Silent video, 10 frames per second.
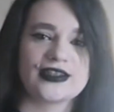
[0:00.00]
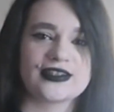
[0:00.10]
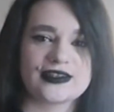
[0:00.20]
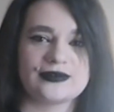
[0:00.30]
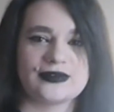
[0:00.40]

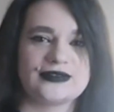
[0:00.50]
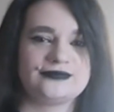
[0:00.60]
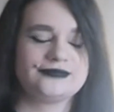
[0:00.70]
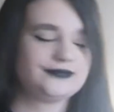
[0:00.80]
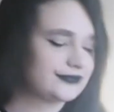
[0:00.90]
tell you what,
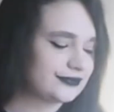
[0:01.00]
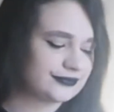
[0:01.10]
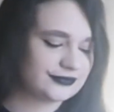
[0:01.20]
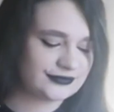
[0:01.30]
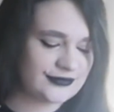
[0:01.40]

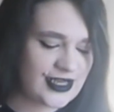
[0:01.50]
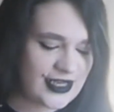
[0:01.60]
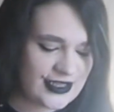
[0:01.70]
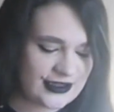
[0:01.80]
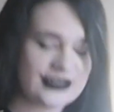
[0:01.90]

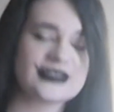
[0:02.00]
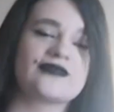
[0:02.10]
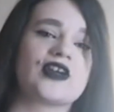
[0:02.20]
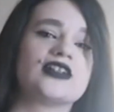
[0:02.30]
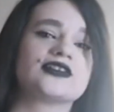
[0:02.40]
these
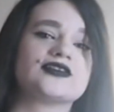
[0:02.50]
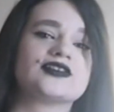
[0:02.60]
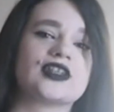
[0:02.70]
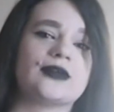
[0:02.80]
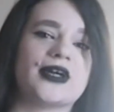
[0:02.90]
have gone through
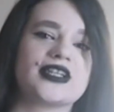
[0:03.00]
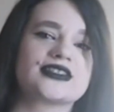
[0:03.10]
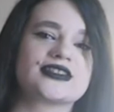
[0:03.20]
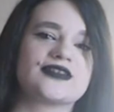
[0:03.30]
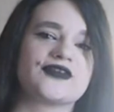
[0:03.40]
so
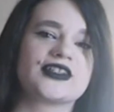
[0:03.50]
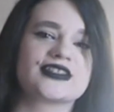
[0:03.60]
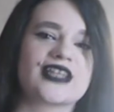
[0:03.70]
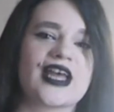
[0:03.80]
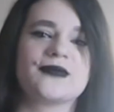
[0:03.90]
much. The
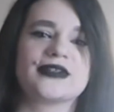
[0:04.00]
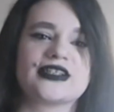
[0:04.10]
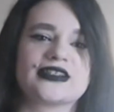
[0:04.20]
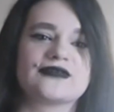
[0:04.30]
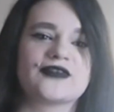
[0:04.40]
first time
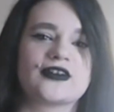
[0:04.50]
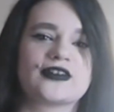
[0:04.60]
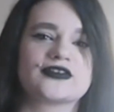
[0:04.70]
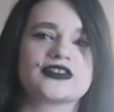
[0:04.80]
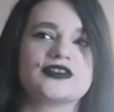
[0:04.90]
during the
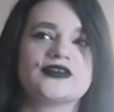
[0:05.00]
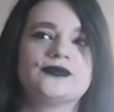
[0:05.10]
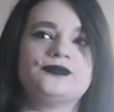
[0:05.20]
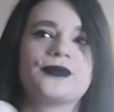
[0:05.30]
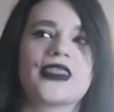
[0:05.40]
photo
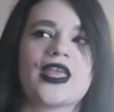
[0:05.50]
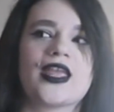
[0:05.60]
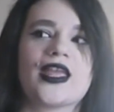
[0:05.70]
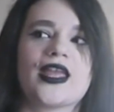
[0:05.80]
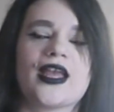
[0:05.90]
shoot,
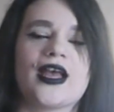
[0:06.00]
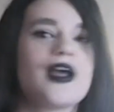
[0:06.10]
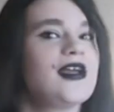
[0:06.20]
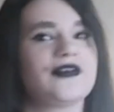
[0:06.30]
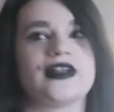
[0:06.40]

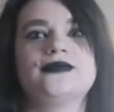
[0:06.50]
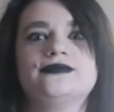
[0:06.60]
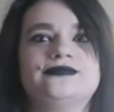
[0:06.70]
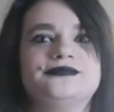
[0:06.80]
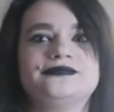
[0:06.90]
I
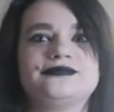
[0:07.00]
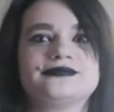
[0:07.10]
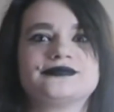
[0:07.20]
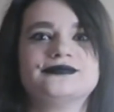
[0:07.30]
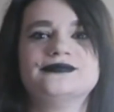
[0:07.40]
fell.
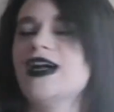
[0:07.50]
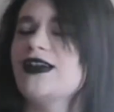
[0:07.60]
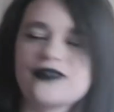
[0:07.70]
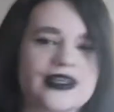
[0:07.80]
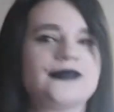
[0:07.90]

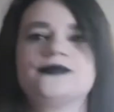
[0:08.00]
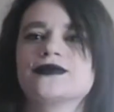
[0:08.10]
I fell